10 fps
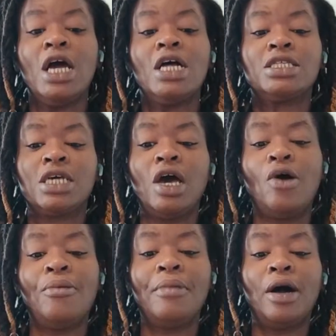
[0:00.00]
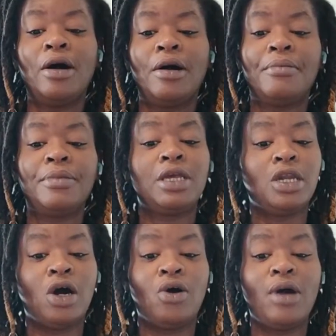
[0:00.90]
to help,
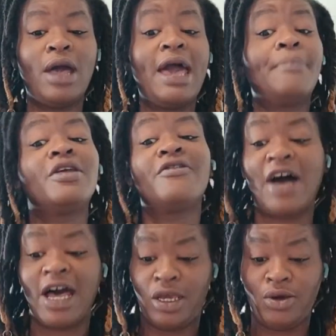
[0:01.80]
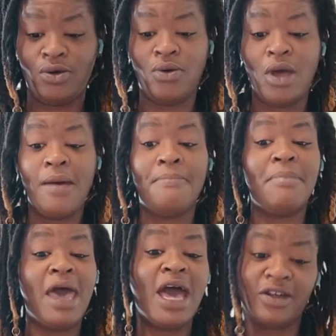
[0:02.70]
amplify you,
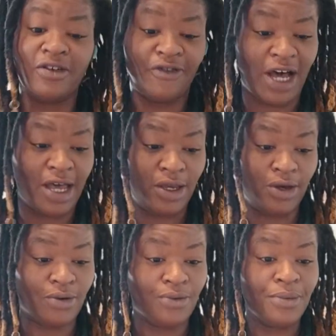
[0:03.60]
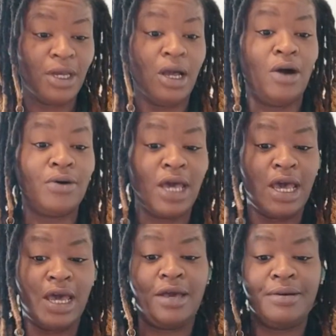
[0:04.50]
magnify you,
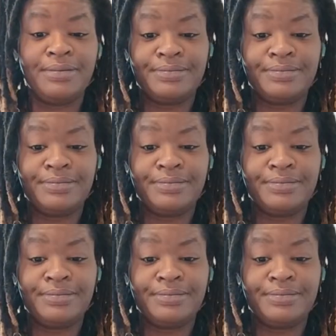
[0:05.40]
okay?